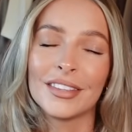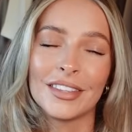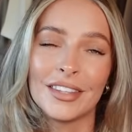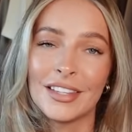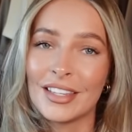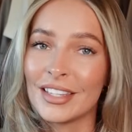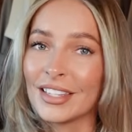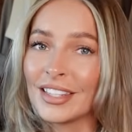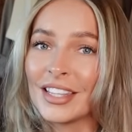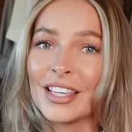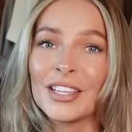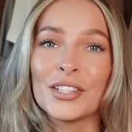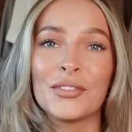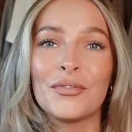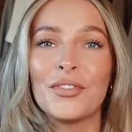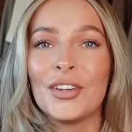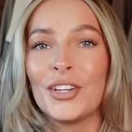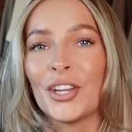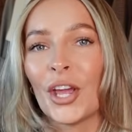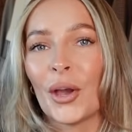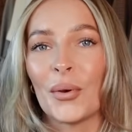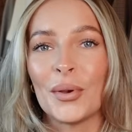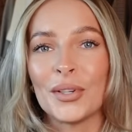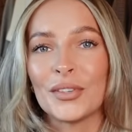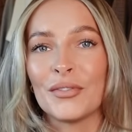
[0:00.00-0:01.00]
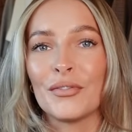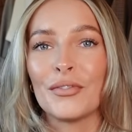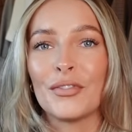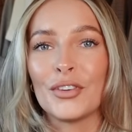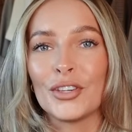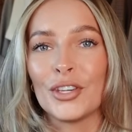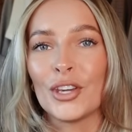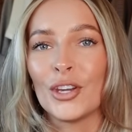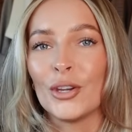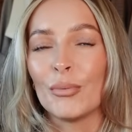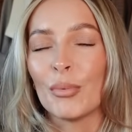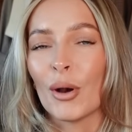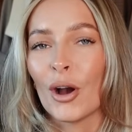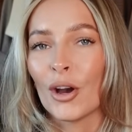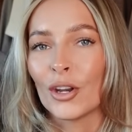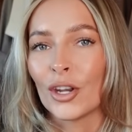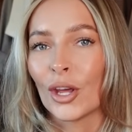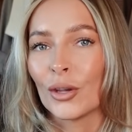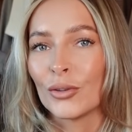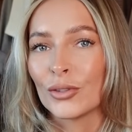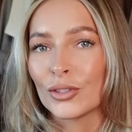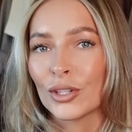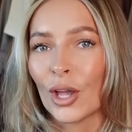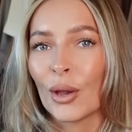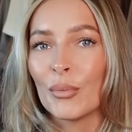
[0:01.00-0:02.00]
This video isn't for you. But I
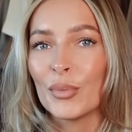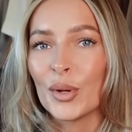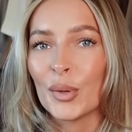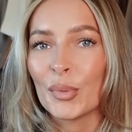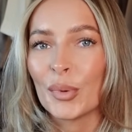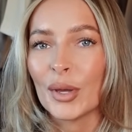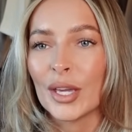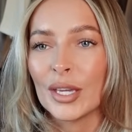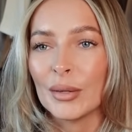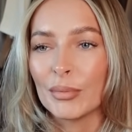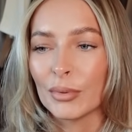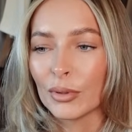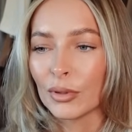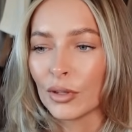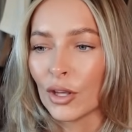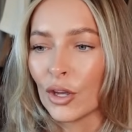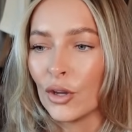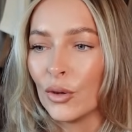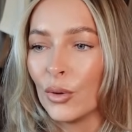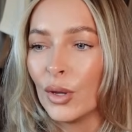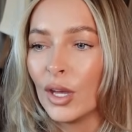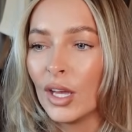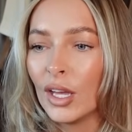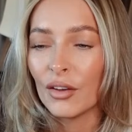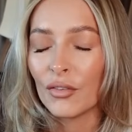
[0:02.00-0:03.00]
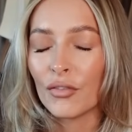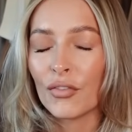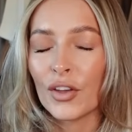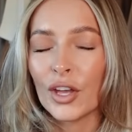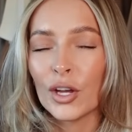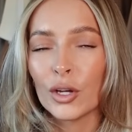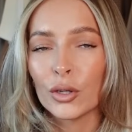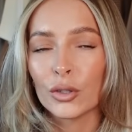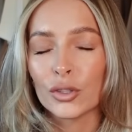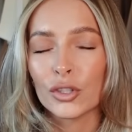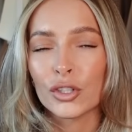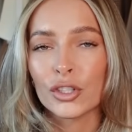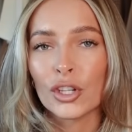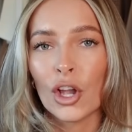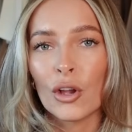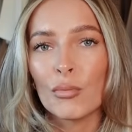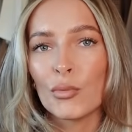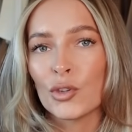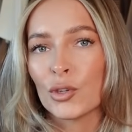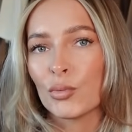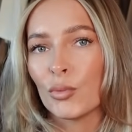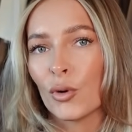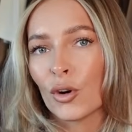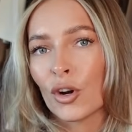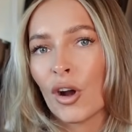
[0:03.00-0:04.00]
know so many people who feel so
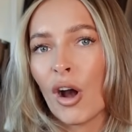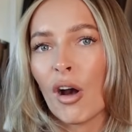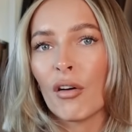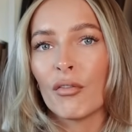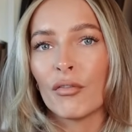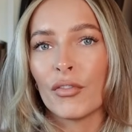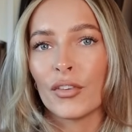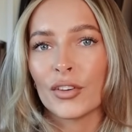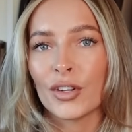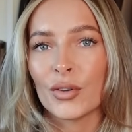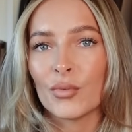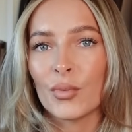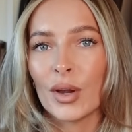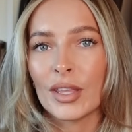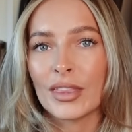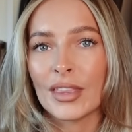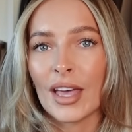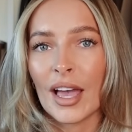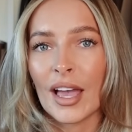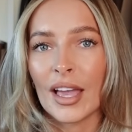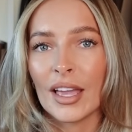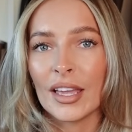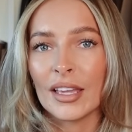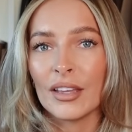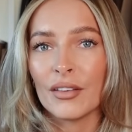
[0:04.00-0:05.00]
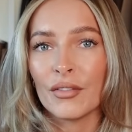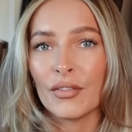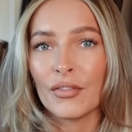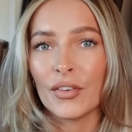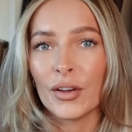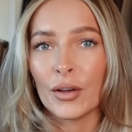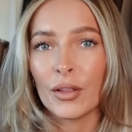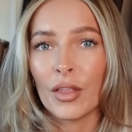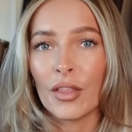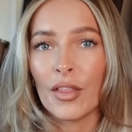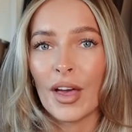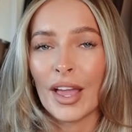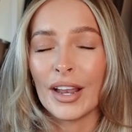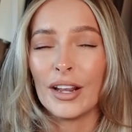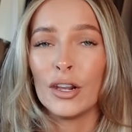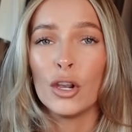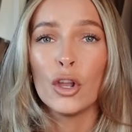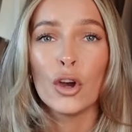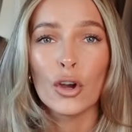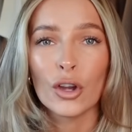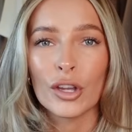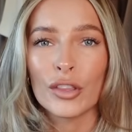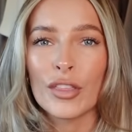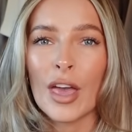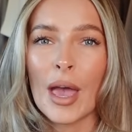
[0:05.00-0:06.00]
much more confident when they feel that they
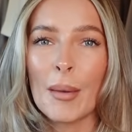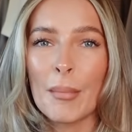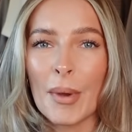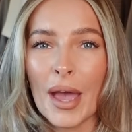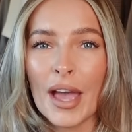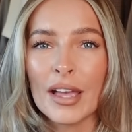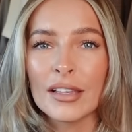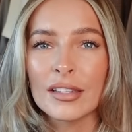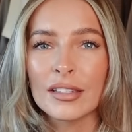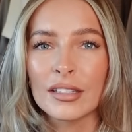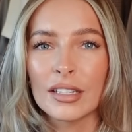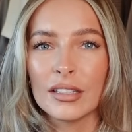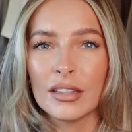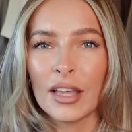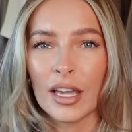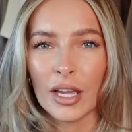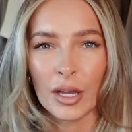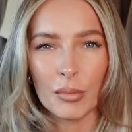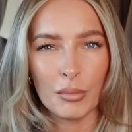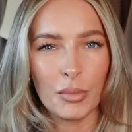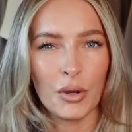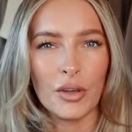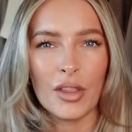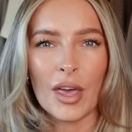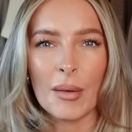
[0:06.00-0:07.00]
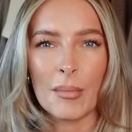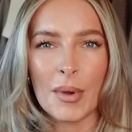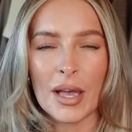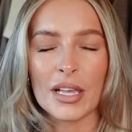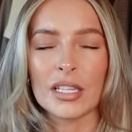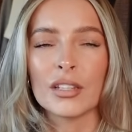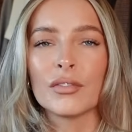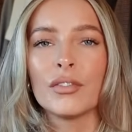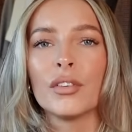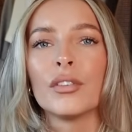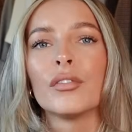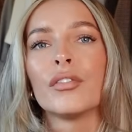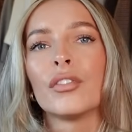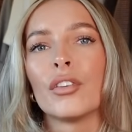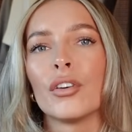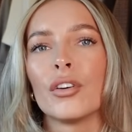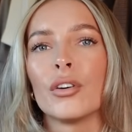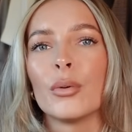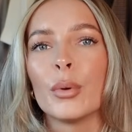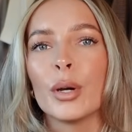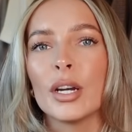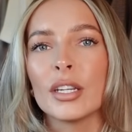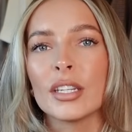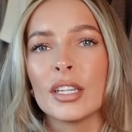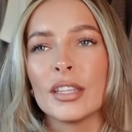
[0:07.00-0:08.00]
look their best and they can put their best foot
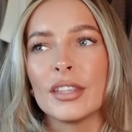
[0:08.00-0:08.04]
forward.